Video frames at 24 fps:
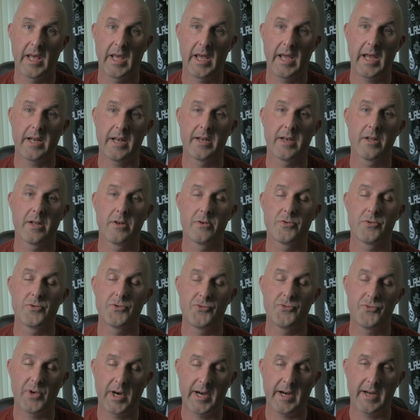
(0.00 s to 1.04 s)
It
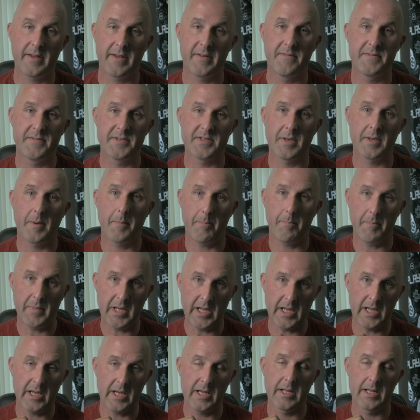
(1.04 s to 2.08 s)
drives
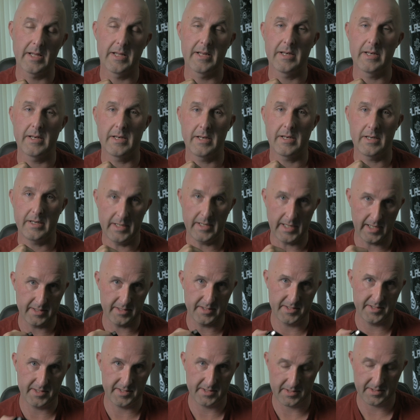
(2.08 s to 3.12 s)
me
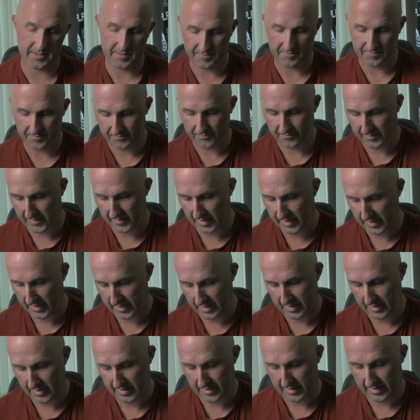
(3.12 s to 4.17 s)
nuts.
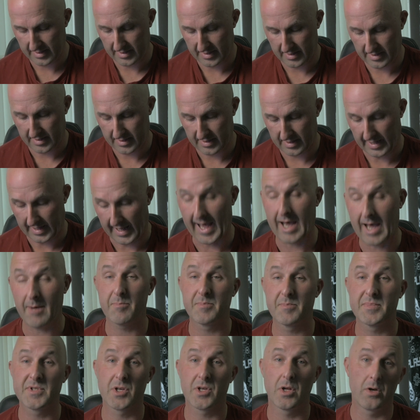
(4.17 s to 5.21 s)

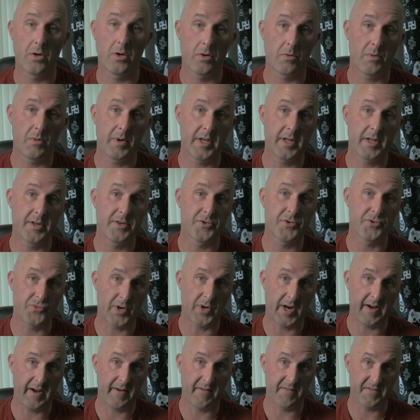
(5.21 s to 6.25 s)
Absolutely
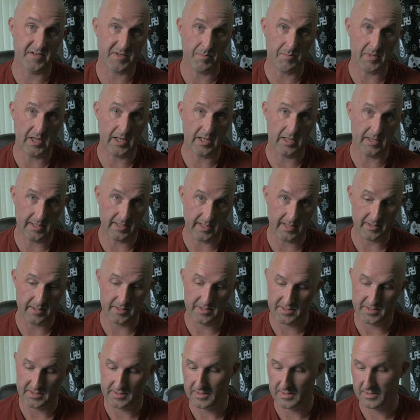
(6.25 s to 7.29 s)
drives me
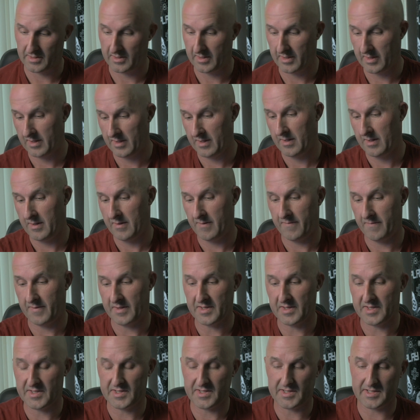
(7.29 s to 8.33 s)
nuts. For
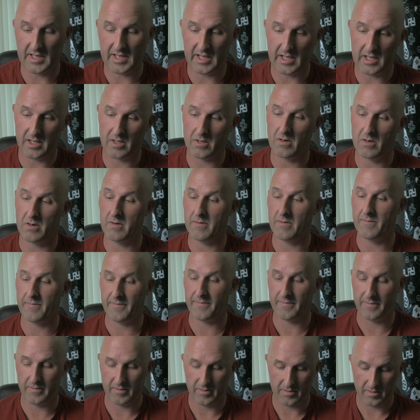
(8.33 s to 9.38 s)
the sake
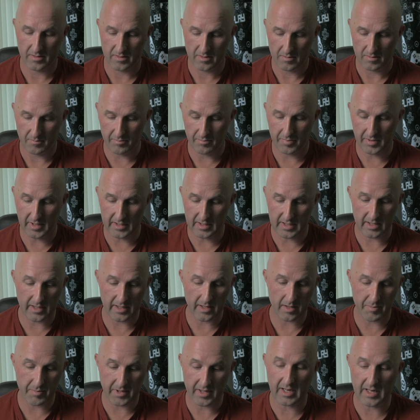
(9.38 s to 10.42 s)
of being a
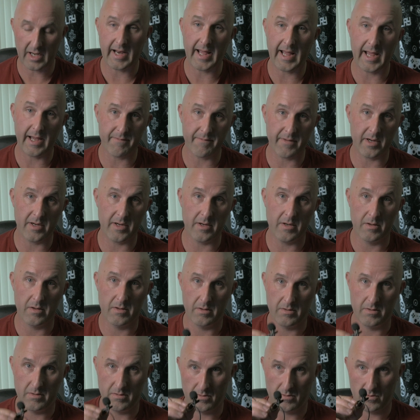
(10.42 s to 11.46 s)
little bit clever
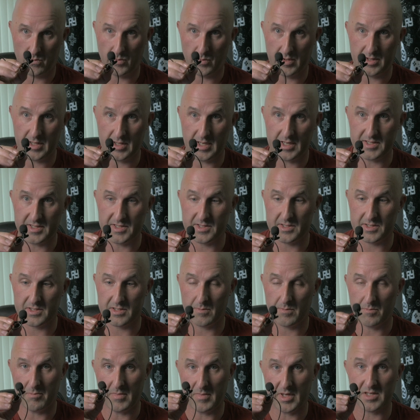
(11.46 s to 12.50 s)
with this
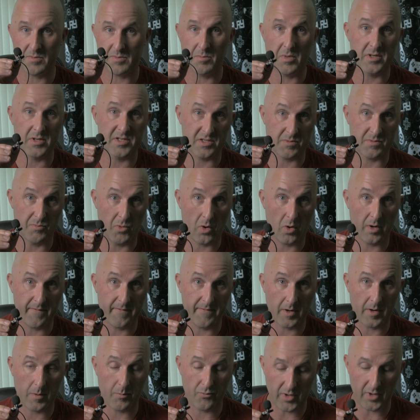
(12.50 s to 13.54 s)
much smaller
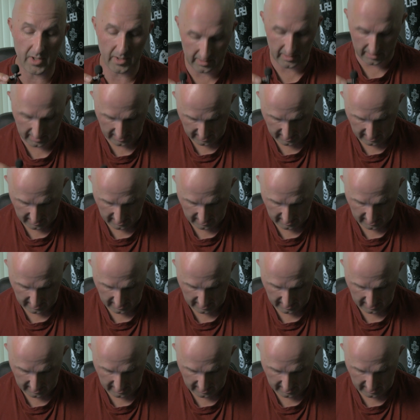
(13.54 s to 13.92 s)
footprint,